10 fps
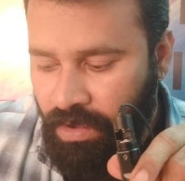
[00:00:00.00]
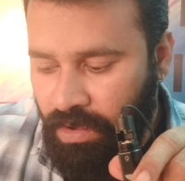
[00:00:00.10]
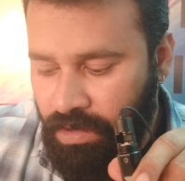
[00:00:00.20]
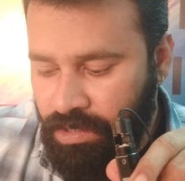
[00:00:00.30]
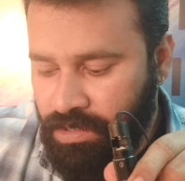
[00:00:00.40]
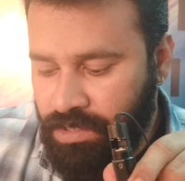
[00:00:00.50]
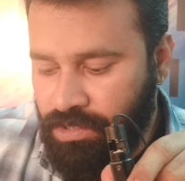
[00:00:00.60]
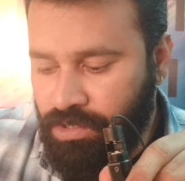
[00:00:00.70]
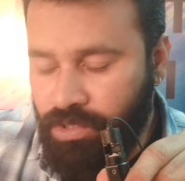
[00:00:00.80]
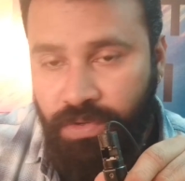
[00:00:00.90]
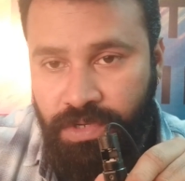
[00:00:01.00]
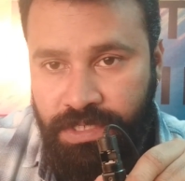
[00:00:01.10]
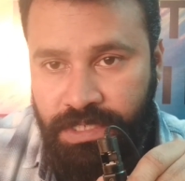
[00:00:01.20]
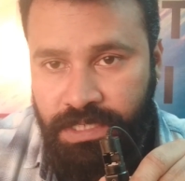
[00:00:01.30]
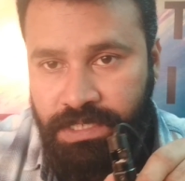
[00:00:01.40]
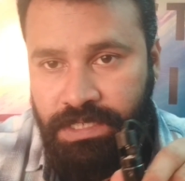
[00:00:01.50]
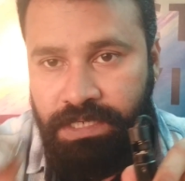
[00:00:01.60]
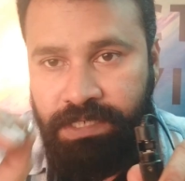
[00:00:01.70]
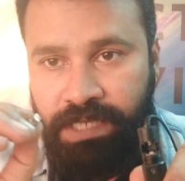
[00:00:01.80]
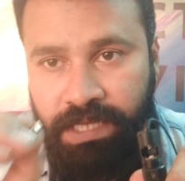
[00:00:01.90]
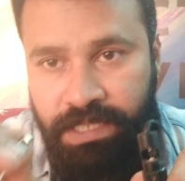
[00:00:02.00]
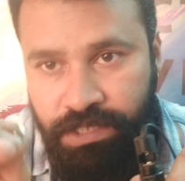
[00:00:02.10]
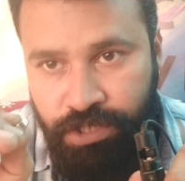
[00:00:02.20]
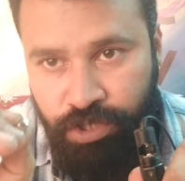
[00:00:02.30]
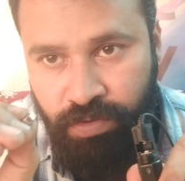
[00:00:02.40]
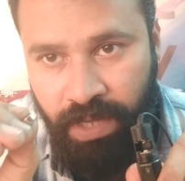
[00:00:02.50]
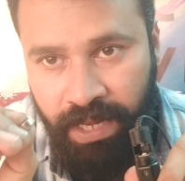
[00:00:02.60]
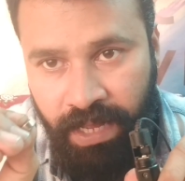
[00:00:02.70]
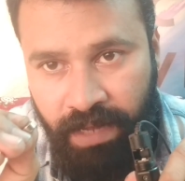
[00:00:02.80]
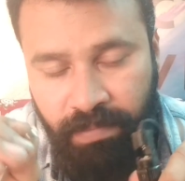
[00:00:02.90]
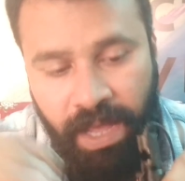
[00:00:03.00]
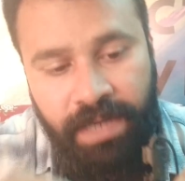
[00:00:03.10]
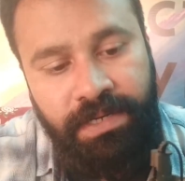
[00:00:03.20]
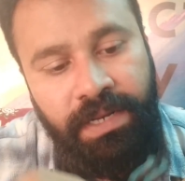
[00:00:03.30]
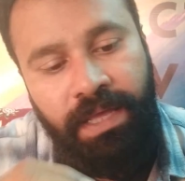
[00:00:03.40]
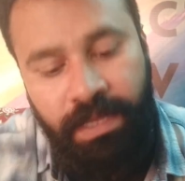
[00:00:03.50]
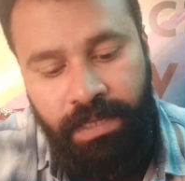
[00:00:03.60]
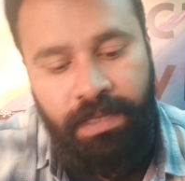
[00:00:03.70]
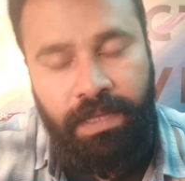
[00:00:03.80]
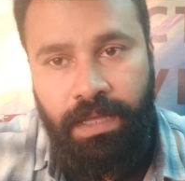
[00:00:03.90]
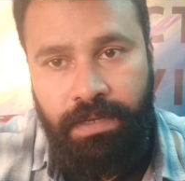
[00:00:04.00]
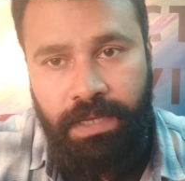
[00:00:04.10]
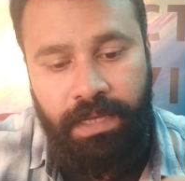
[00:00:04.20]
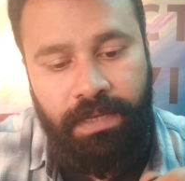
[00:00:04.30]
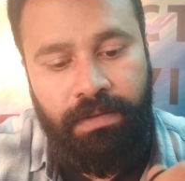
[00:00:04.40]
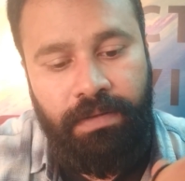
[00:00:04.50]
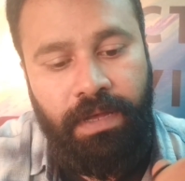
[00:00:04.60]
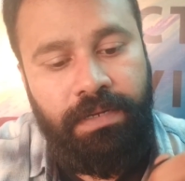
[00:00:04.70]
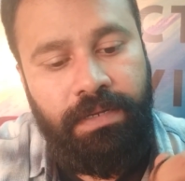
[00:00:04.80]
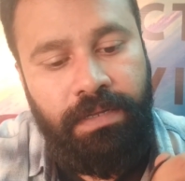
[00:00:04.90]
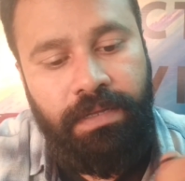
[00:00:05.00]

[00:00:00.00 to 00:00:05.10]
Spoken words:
All you need to do is take this new LR battery. Okay, hold on.